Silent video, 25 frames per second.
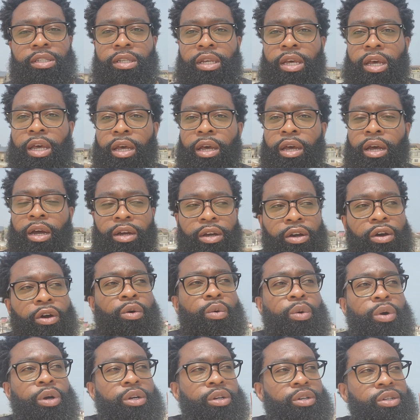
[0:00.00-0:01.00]
our
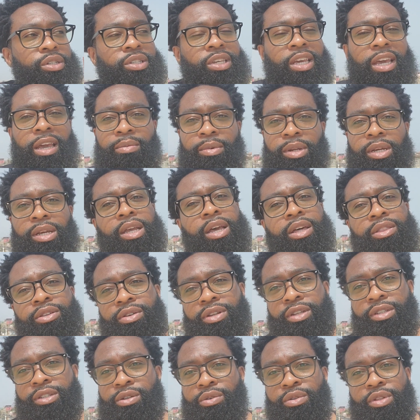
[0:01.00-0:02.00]
co-workers, came together
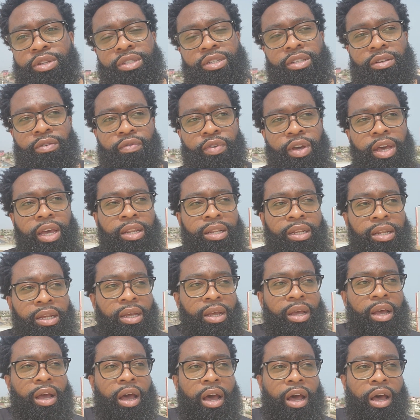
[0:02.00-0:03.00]
to do this event.
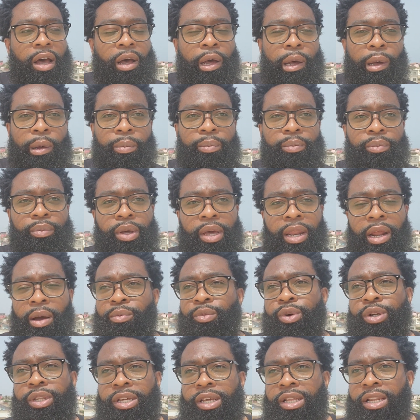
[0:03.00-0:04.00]
And I'm
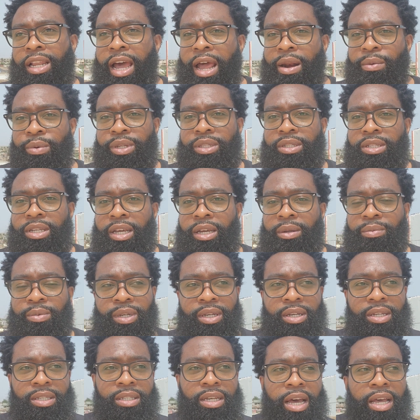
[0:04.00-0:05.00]
really glad we did,
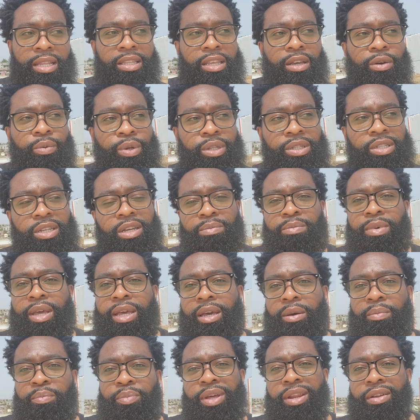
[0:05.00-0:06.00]
because I think we did make
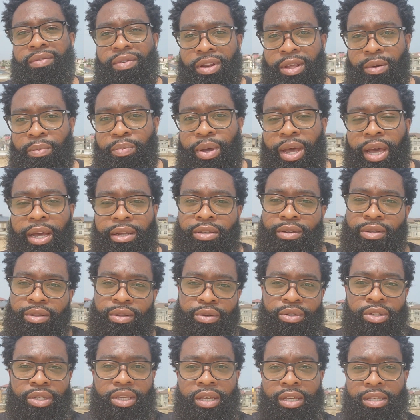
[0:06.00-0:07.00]
a bit of an impact on
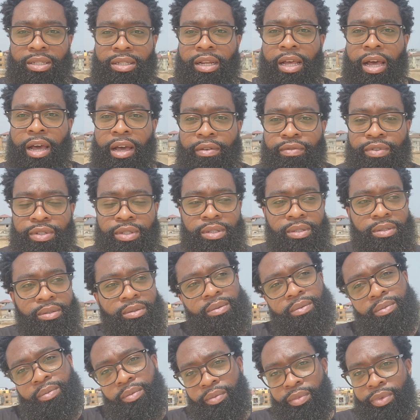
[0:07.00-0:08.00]
those kids' lives.
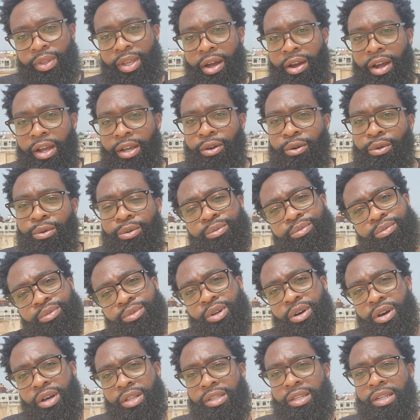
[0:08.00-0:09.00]
All right, cool.
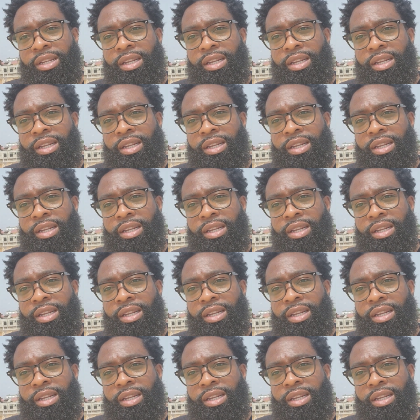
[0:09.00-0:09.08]
On to the